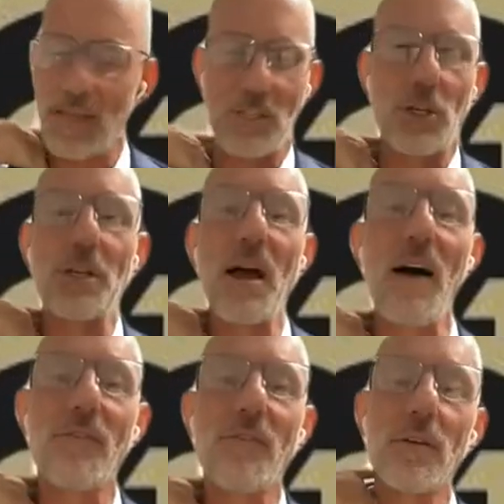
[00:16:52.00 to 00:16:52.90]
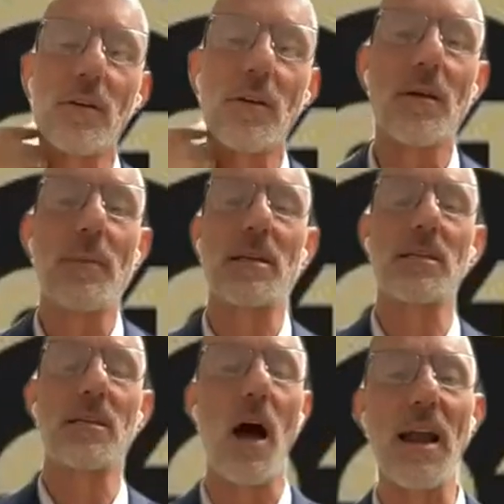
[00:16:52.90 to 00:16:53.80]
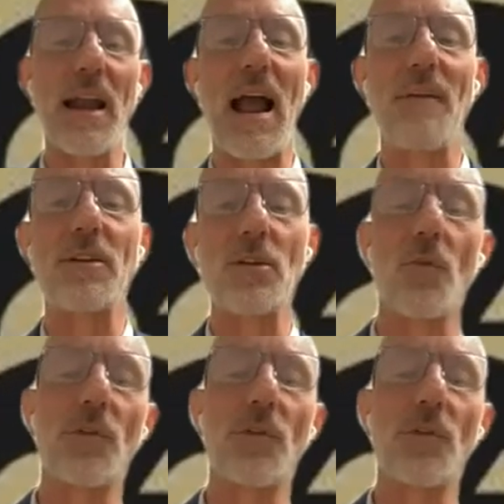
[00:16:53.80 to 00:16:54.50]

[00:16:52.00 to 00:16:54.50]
that's good enough. Because on, on average,